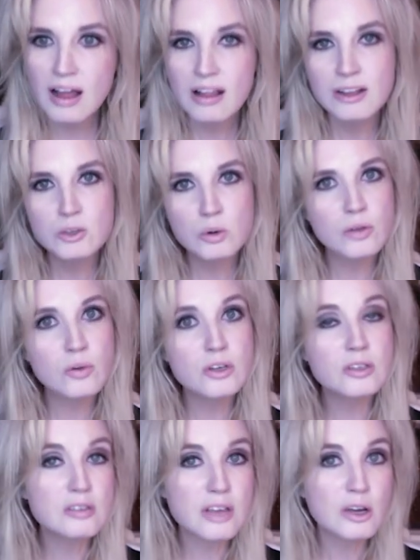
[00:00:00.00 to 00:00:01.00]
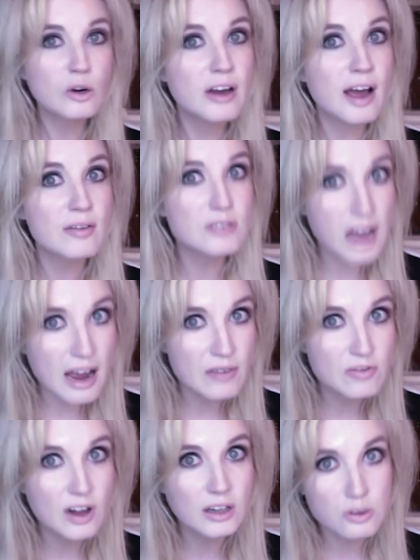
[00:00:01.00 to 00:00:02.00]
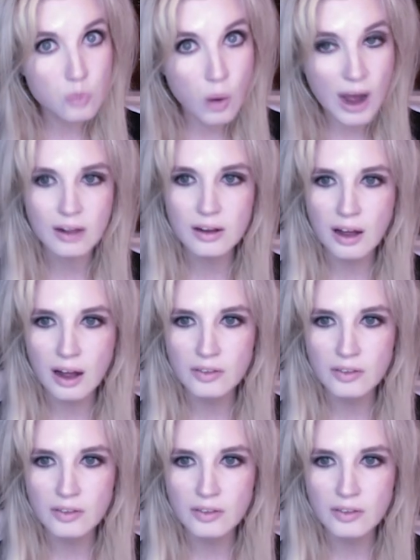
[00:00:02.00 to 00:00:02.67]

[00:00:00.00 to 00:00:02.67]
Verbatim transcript: That's one of the reasons they couldn't have Seinfeld as well.